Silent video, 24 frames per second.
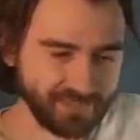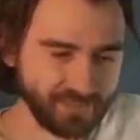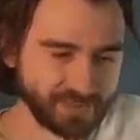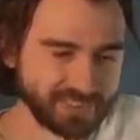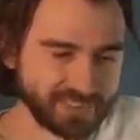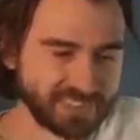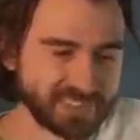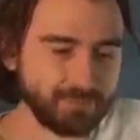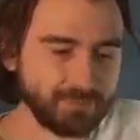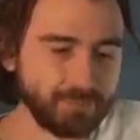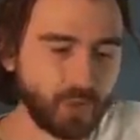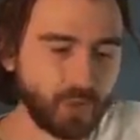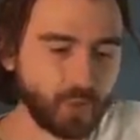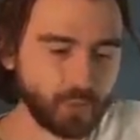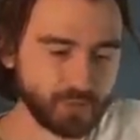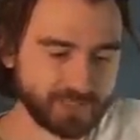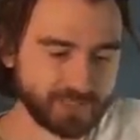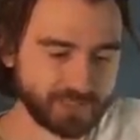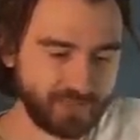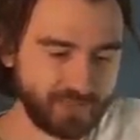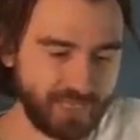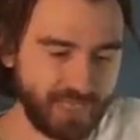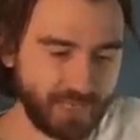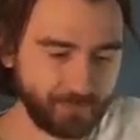not
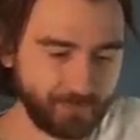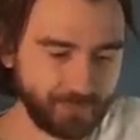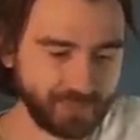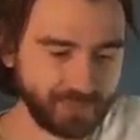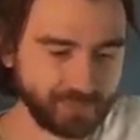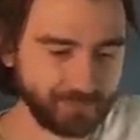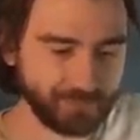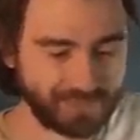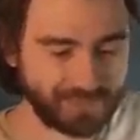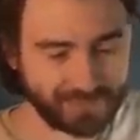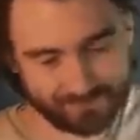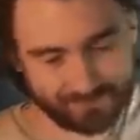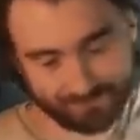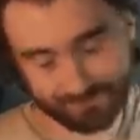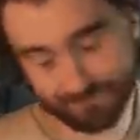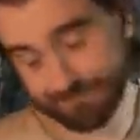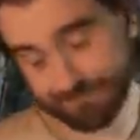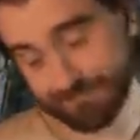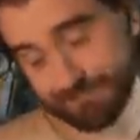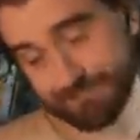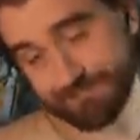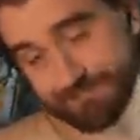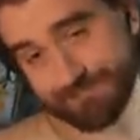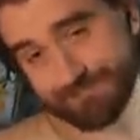supposed to happen, but
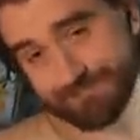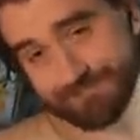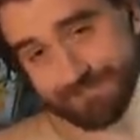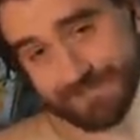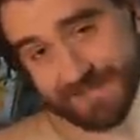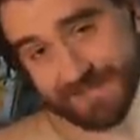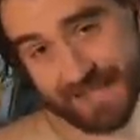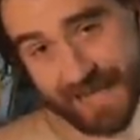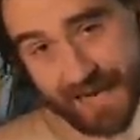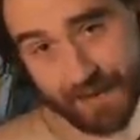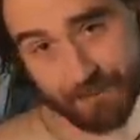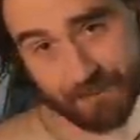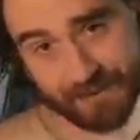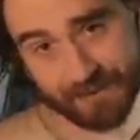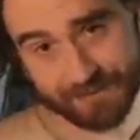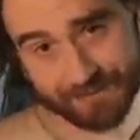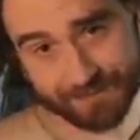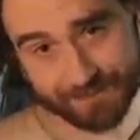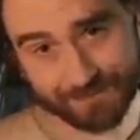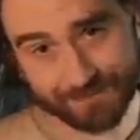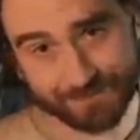it happened.